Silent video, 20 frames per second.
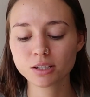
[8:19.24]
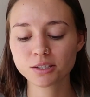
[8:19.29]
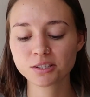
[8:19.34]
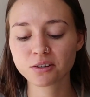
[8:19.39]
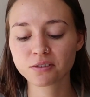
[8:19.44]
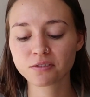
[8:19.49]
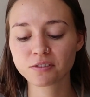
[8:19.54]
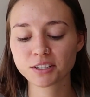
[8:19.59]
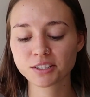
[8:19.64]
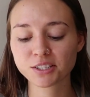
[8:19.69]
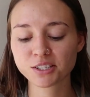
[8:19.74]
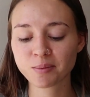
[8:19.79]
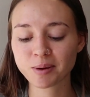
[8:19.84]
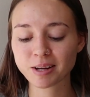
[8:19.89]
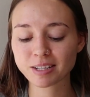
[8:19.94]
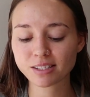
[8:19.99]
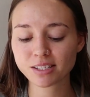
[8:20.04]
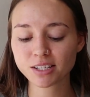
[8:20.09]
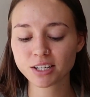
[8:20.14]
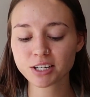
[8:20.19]
So first are
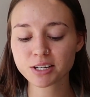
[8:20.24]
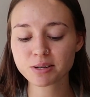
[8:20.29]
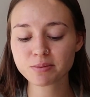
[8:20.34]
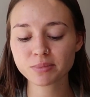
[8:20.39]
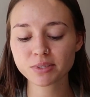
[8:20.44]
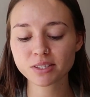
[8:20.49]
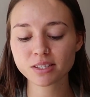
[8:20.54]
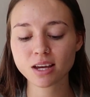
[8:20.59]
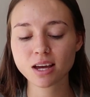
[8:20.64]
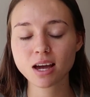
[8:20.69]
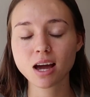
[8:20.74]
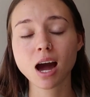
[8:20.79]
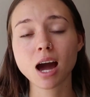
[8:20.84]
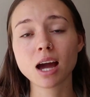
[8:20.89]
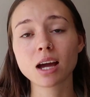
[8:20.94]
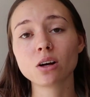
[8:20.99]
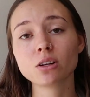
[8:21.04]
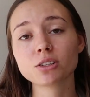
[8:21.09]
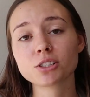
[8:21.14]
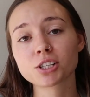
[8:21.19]
my serums.
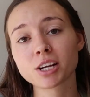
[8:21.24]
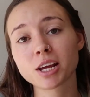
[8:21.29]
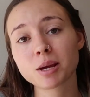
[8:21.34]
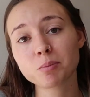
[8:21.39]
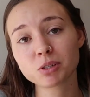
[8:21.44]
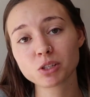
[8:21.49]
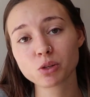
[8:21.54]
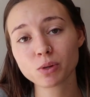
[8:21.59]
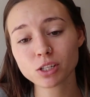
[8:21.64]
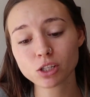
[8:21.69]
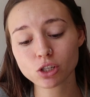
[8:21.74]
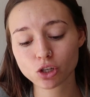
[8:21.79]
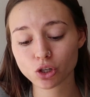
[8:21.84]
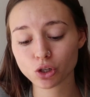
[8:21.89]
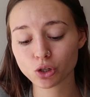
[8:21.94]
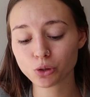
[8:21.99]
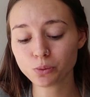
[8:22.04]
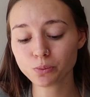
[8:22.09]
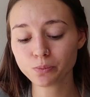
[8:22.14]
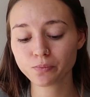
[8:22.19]
I alternate between
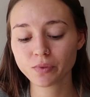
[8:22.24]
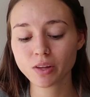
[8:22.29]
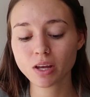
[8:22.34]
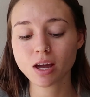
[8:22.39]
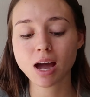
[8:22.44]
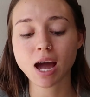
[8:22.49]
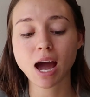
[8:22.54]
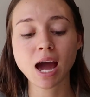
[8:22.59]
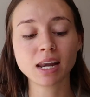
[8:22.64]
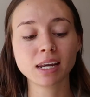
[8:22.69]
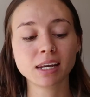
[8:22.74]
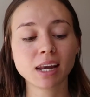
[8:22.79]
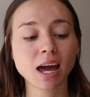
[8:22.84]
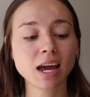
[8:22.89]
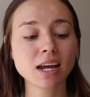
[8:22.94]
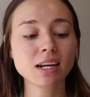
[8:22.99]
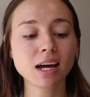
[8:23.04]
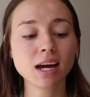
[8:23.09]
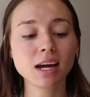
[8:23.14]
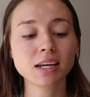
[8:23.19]
2. At
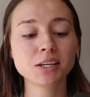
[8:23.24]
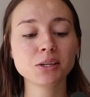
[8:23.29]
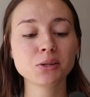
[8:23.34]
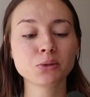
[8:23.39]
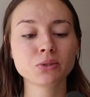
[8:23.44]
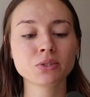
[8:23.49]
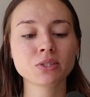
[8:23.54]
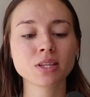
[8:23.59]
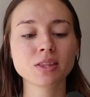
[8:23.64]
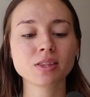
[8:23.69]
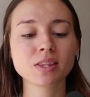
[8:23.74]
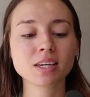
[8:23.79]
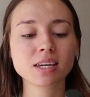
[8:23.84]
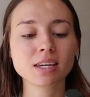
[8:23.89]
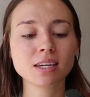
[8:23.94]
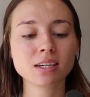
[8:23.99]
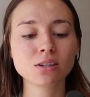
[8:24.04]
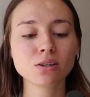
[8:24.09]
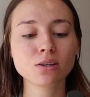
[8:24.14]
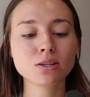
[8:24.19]
night, I use the
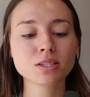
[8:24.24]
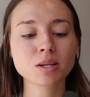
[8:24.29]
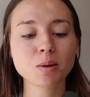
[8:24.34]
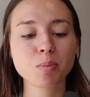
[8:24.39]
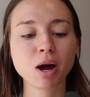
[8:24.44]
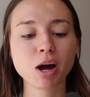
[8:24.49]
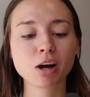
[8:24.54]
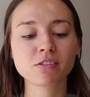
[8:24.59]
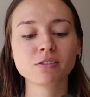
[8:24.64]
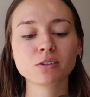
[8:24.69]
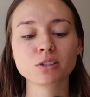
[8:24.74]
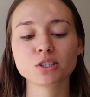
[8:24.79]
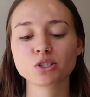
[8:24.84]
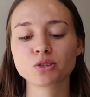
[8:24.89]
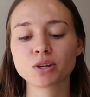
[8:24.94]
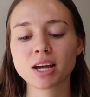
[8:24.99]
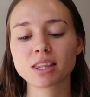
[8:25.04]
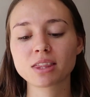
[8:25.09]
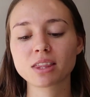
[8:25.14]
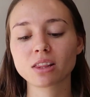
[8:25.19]
Kiehl's Powerful
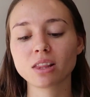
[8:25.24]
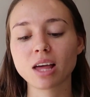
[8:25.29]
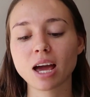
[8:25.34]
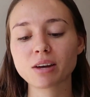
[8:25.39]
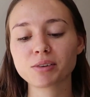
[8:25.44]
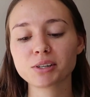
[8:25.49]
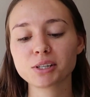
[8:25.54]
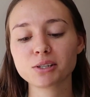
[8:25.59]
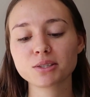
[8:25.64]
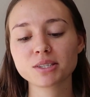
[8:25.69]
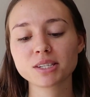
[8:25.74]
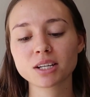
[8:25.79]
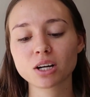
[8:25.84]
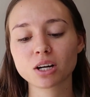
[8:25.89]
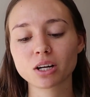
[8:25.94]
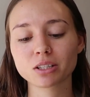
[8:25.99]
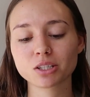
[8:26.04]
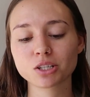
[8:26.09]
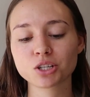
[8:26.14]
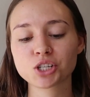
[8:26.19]
Strength Line Reducing
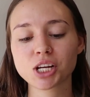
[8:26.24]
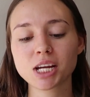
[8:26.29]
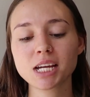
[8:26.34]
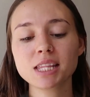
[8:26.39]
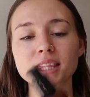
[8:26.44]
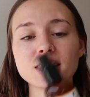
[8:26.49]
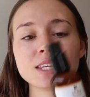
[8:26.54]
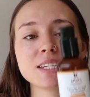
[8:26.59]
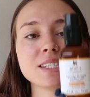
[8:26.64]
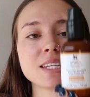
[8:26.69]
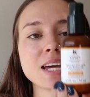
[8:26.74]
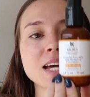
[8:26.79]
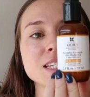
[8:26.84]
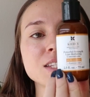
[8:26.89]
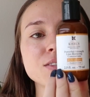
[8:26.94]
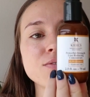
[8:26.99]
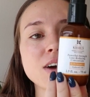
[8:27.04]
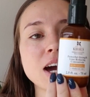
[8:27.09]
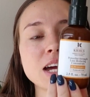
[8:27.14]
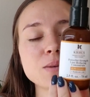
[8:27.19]
Concentrate. This
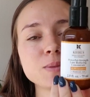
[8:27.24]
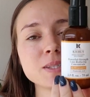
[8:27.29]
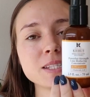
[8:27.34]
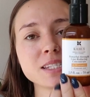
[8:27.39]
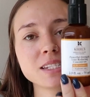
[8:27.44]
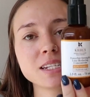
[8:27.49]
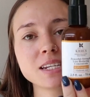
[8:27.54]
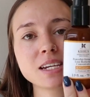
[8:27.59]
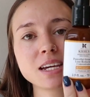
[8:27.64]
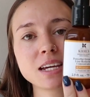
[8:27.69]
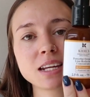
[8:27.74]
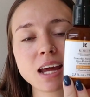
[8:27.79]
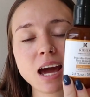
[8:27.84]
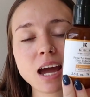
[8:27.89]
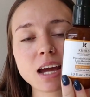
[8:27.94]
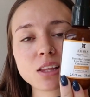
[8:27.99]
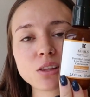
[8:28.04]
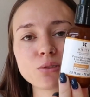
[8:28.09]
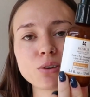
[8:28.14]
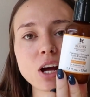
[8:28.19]
has vitamin C and
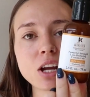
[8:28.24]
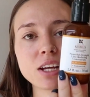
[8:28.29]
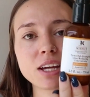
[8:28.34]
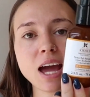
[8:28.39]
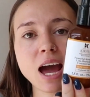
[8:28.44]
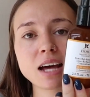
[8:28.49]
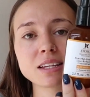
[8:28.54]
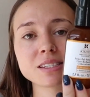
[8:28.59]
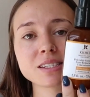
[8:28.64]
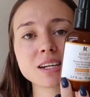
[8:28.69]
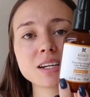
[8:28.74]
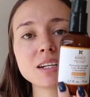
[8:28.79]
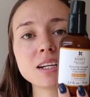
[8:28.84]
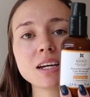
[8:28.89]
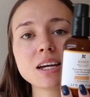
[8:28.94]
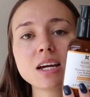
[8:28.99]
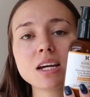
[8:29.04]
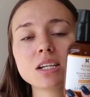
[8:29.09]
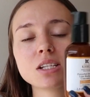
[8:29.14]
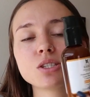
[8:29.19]
hyaluronic acid,
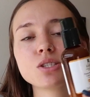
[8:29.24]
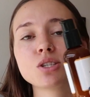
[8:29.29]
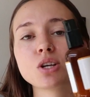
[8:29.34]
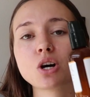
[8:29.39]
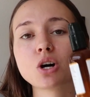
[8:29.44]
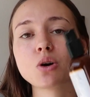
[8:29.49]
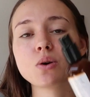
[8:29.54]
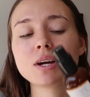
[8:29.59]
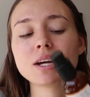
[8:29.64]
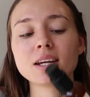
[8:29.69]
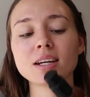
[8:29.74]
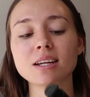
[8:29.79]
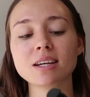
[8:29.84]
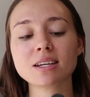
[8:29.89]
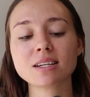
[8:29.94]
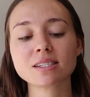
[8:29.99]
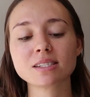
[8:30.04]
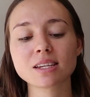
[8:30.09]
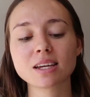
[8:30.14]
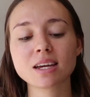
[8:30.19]
so it
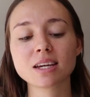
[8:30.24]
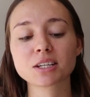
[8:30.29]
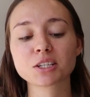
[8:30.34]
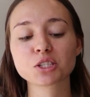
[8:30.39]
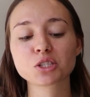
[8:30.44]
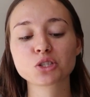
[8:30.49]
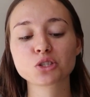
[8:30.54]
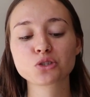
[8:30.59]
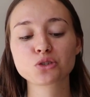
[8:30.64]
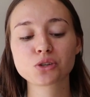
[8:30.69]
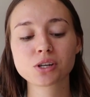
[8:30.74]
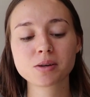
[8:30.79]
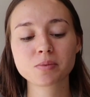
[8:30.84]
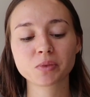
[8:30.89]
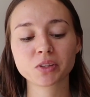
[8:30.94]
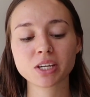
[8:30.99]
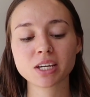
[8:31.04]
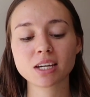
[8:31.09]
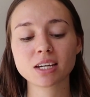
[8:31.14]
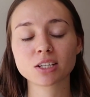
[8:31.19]
is
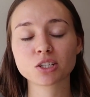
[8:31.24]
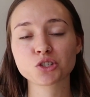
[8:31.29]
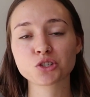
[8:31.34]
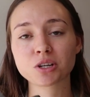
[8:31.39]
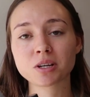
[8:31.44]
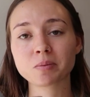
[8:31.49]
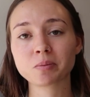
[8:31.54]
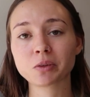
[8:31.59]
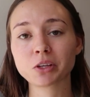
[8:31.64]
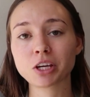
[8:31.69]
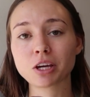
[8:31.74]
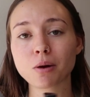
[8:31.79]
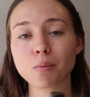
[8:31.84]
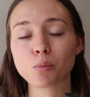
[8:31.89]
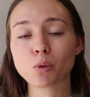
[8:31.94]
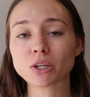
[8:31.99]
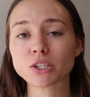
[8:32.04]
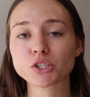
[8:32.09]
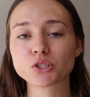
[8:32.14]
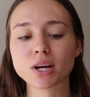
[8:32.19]
extremely, extremely
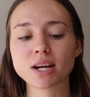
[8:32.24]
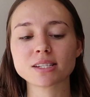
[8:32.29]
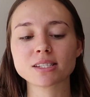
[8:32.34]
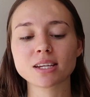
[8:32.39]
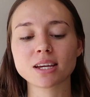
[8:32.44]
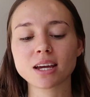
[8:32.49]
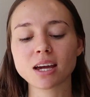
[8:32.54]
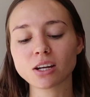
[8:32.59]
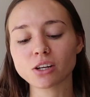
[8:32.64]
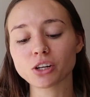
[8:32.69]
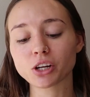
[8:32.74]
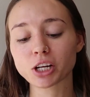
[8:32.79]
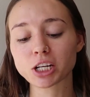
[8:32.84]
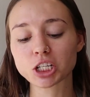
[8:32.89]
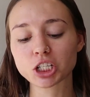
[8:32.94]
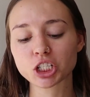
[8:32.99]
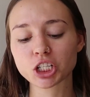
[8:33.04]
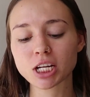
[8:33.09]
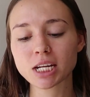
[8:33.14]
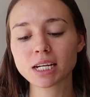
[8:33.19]
moisturizing and
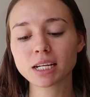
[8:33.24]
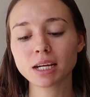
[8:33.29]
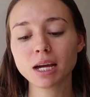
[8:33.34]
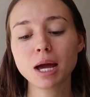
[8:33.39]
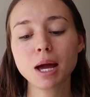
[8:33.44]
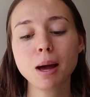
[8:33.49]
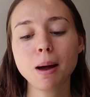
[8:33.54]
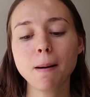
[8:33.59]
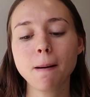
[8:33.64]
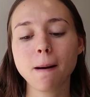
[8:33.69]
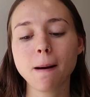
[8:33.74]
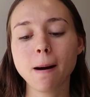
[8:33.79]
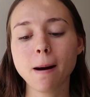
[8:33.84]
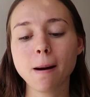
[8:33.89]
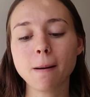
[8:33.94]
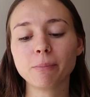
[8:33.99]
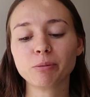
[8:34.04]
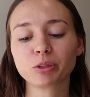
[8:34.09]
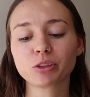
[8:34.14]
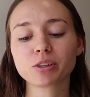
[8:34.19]
nourishing.
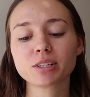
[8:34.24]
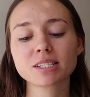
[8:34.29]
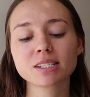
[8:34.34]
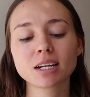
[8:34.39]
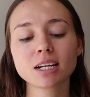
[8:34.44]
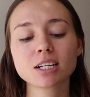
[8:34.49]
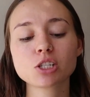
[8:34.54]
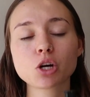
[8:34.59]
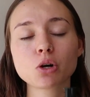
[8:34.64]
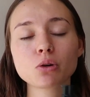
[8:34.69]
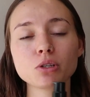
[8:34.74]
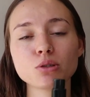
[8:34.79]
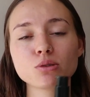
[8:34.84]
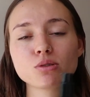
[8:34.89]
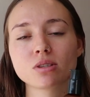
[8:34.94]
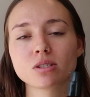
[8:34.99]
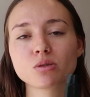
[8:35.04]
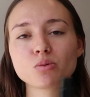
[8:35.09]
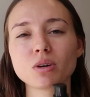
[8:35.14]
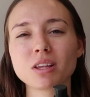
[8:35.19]
The reason I don't
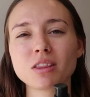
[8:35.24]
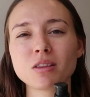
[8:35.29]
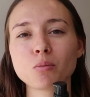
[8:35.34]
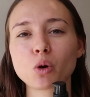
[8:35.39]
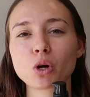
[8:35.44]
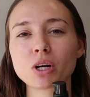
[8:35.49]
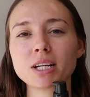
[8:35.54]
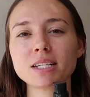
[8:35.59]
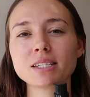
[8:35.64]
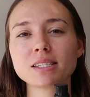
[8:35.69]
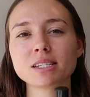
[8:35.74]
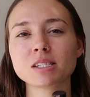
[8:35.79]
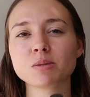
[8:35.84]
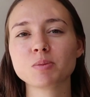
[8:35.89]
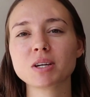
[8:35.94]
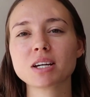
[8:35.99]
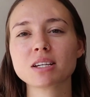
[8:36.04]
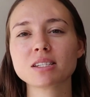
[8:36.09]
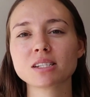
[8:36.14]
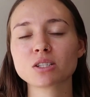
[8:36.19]
use this one in the mornings is
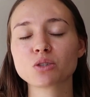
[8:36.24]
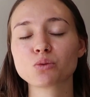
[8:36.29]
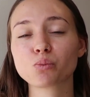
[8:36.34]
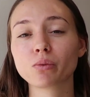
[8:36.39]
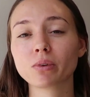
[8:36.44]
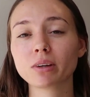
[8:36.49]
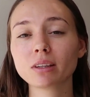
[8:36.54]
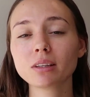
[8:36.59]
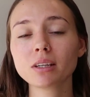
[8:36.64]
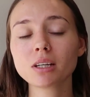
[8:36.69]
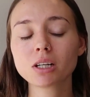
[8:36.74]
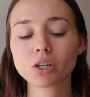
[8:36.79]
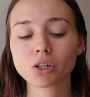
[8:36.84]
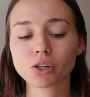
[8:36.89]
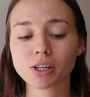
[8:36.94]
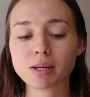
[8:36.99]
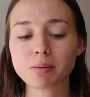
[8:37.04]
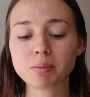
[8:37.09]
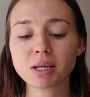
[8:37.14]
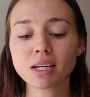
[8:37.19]
because it's really
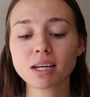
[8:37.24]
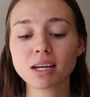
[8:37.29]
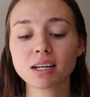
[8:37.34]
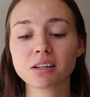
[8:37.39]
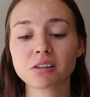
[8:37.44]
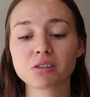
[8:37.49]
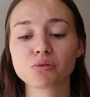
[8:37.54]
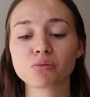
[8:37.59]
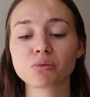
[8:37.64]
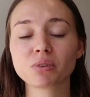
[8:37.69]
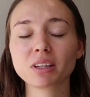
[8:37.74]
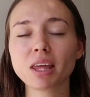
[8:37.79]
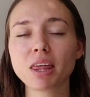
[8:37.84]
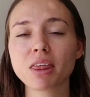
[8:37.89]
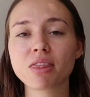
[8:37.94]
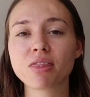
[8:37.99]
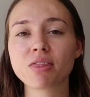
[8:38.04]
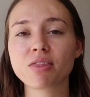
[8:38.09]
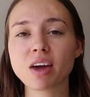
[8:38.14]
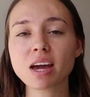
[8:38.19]
creamy and it's
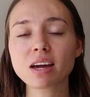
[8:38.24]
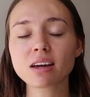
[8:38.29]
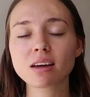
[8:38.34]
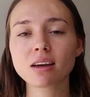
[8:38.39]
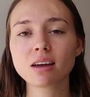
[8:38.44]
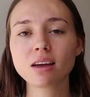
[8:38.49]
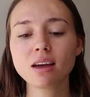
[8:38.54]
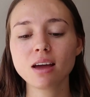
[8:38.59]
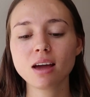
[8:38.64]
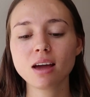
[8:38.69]
really thick,